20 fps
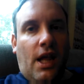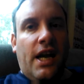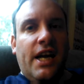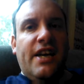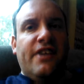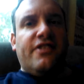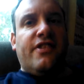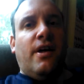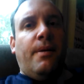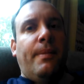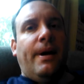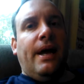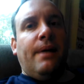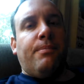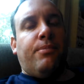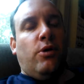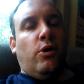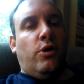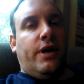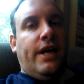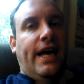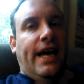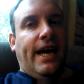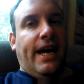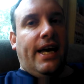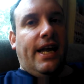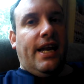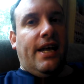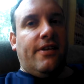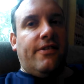he's the main
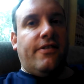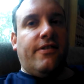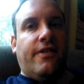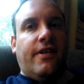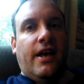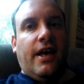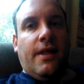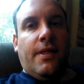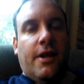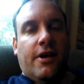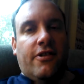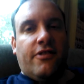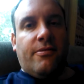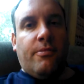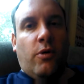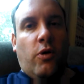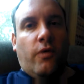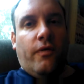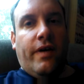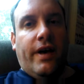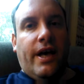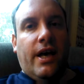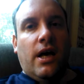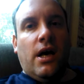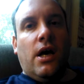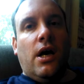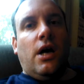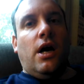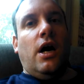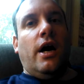protagonist in this movie,
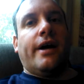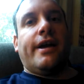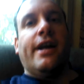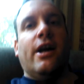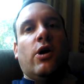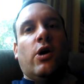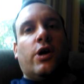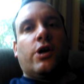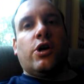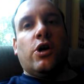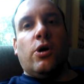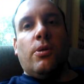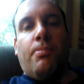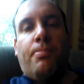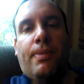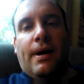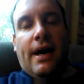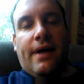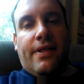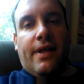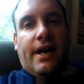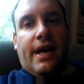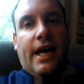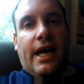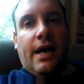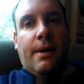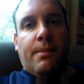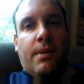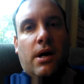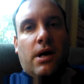a character by the
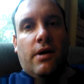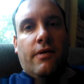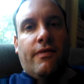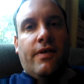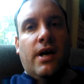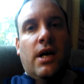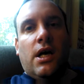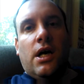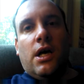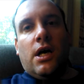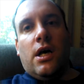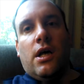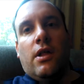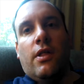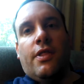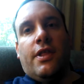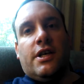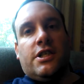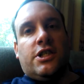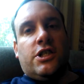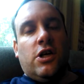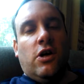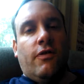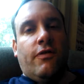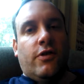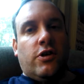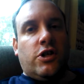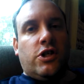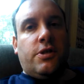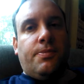name of the
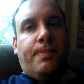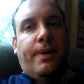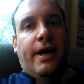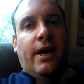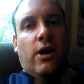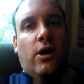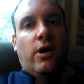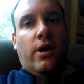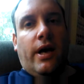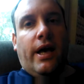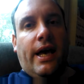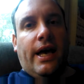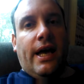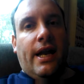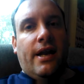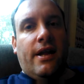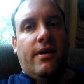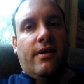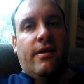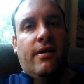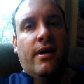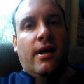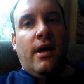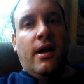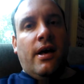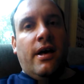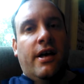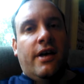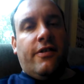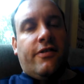Silver Spear. And
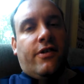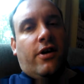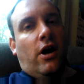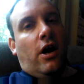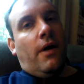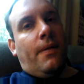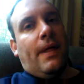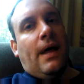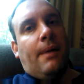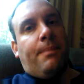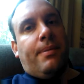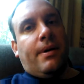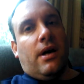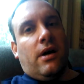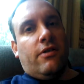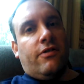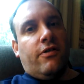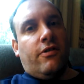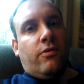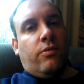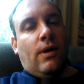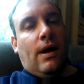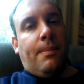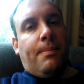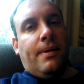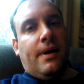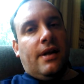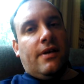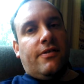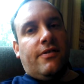he's called that because his
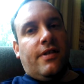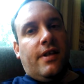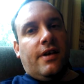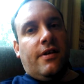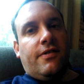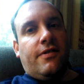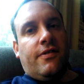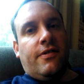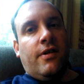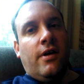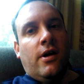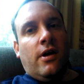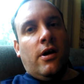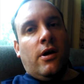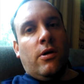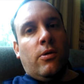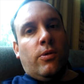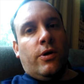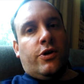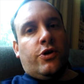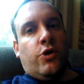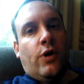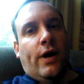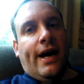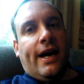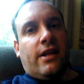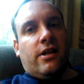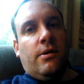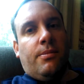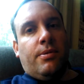weapon is this
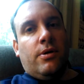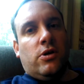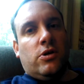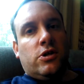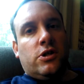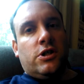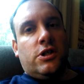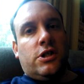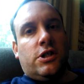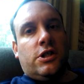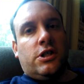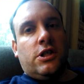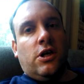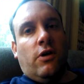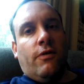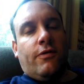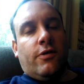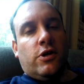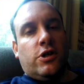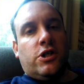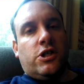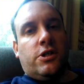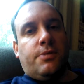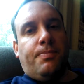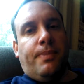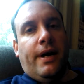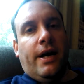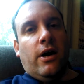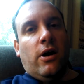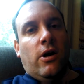retractable silver
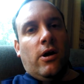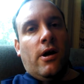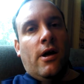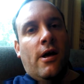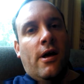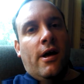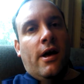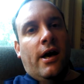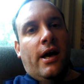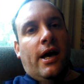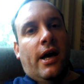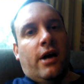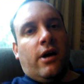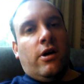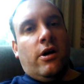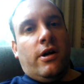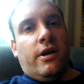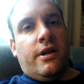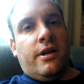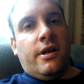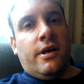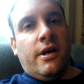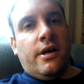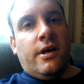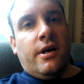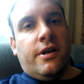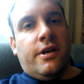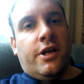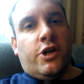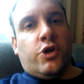spear. It could
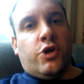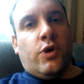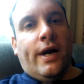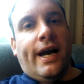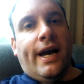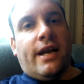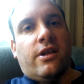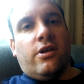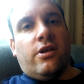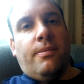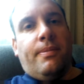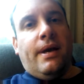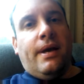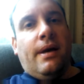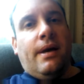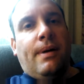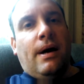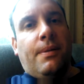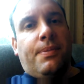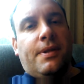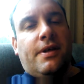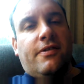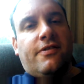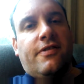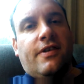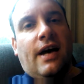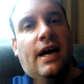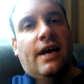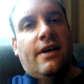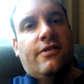detract to be about the
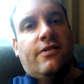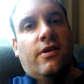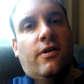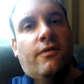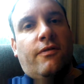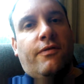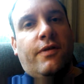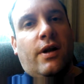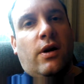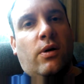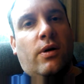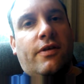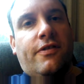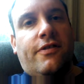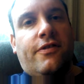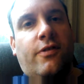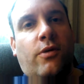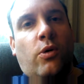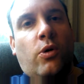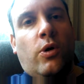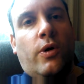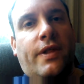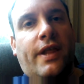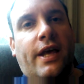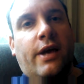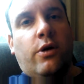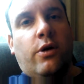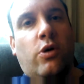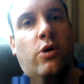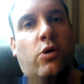size of, you know, a sword
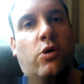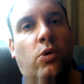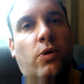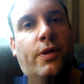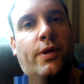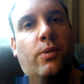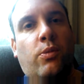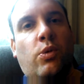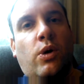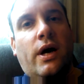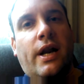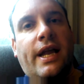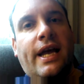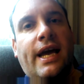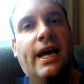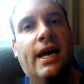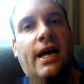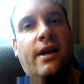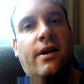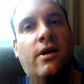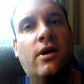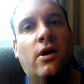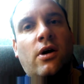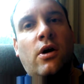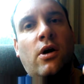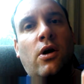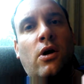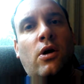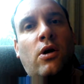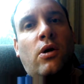that you could hold in one hand,
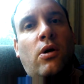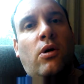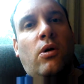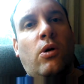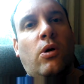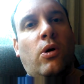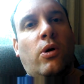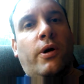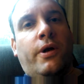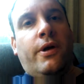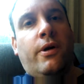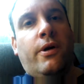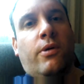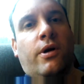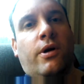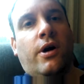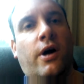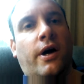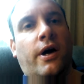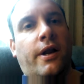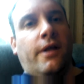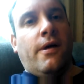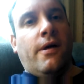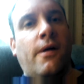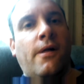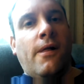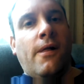or you could